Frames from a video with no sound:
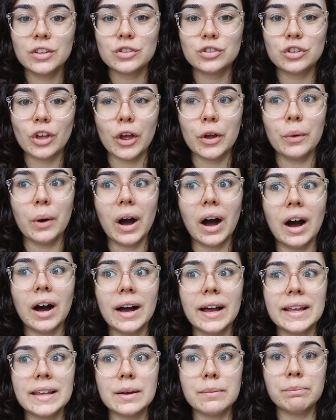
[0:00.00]
So
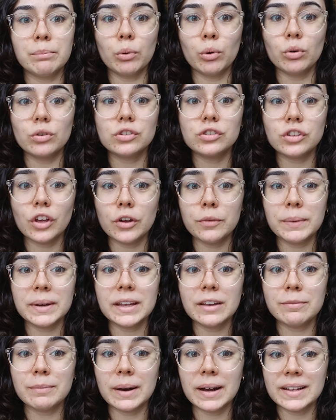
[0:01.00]
I bought so
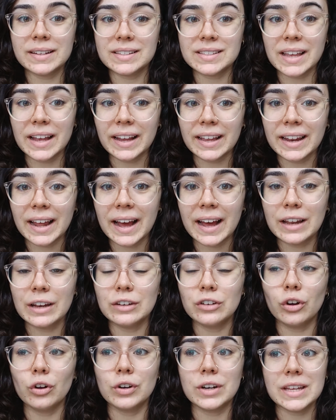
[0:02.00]
many of mine
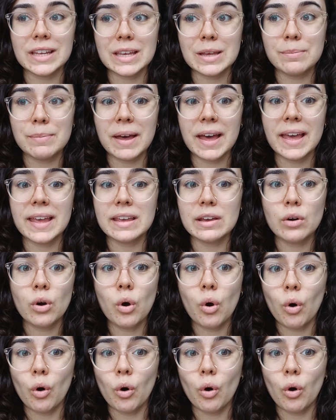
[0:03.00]
secondhand on eBay,